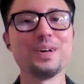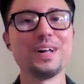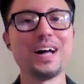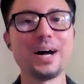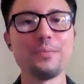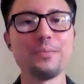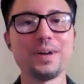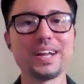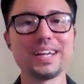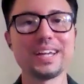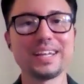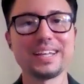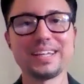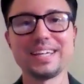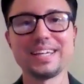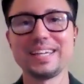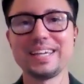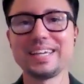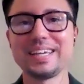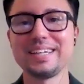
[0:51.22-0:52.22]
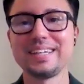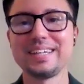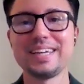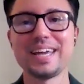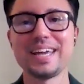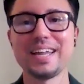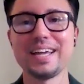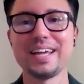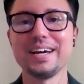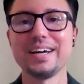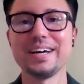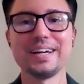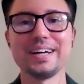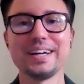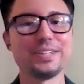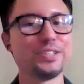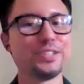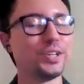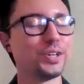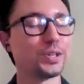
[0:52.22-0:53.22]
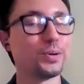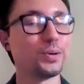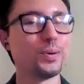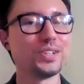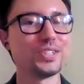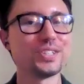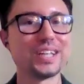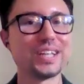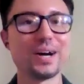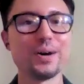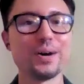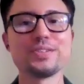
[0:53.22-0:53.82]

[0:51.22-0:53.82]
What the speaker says: Well, I want to get to your course now.